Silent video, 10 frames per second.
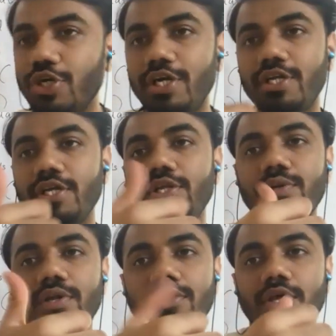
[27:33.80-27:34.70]
joint in
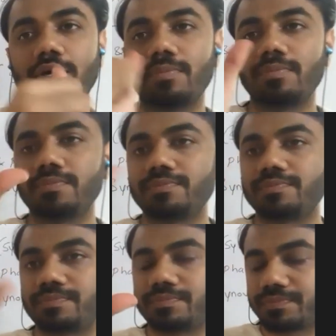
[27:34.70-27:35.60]
your thumb.
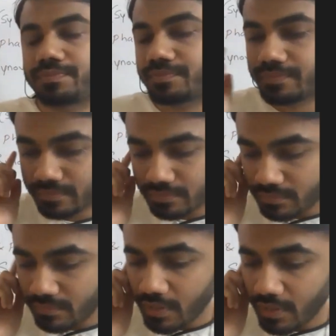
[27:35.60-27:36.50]

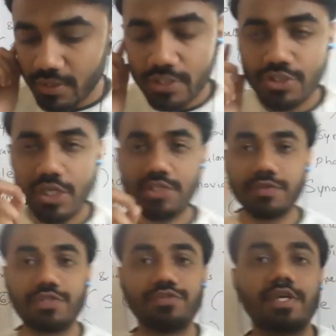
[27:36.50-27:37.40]
These joints
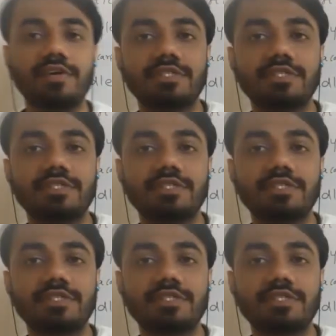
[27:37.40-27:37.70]
which we have